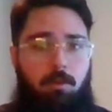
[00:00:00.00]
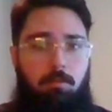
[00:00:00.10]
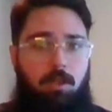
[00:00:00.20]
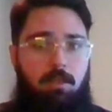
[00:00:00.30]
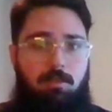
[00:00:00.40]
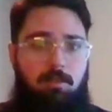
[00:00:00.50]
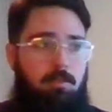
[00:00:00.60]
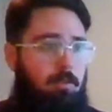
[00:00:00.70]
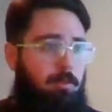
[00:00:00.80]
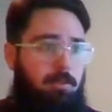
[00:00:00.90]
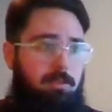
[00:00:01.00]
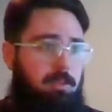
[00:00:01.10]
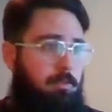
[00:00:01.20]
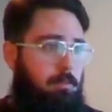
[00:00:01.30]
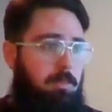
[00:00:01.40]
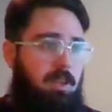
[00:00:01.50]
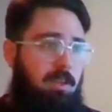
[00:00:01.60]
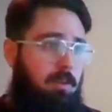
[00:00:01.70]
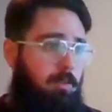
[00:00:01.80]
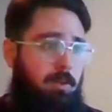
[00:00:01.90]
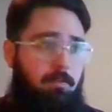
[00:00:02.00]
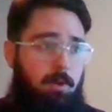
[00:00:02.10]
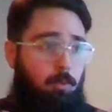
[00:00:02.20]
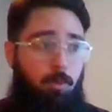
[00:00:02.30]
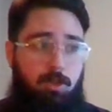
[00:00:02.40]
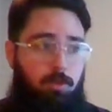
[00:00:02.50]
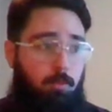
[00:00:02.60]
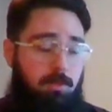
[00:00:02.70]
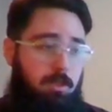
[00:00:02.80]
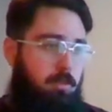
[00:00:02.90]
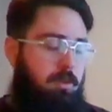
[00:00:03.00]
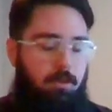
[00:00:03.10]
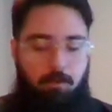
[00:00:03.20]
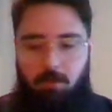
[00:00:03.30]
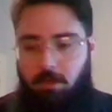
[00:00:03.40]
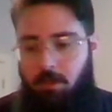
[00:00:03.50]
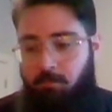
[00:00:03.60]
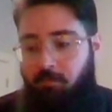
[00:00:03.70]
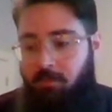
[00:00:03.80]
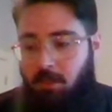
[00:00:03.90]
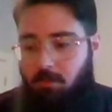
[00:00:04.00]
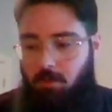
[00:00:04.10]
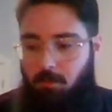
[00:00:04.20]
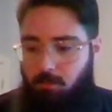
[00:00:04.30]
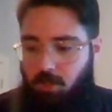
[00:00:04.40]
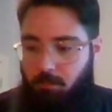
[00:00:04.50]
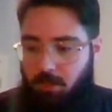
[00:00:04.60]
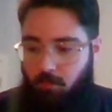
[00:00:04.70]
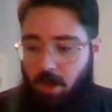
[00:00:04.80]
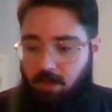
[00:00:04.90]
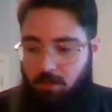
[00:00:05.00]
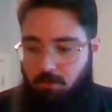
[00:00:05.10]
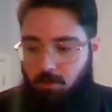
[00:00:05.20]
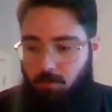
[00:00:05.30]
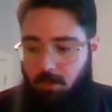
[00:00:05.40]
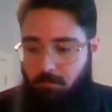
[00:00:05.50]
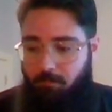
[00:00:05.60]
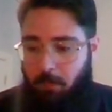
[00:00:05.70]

it plays into all these different media or even original material. So jumping right into it,